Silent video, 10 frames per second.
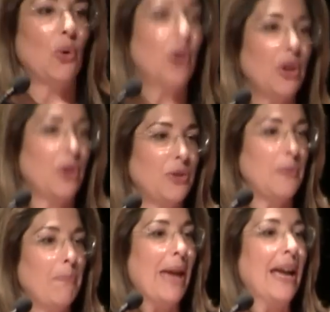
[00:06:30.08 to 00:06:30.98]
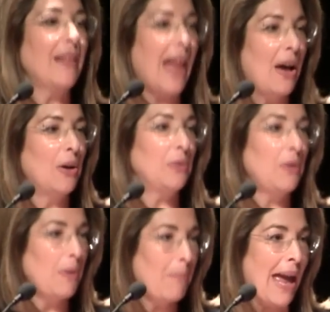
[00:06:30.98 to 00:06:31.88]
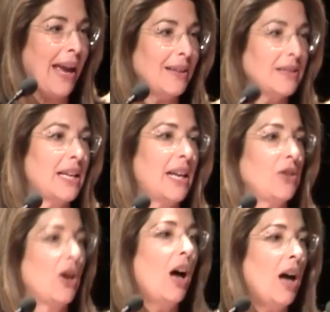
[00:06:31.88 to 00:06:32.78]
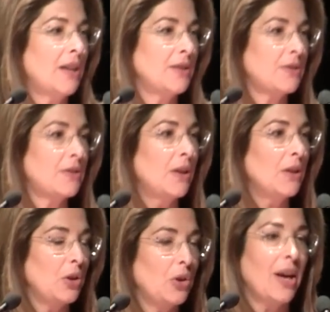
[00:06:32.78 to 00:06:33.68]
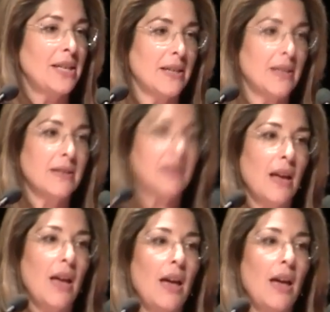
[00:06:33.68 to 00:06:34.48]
order to bail out the banks that had caused the crisis,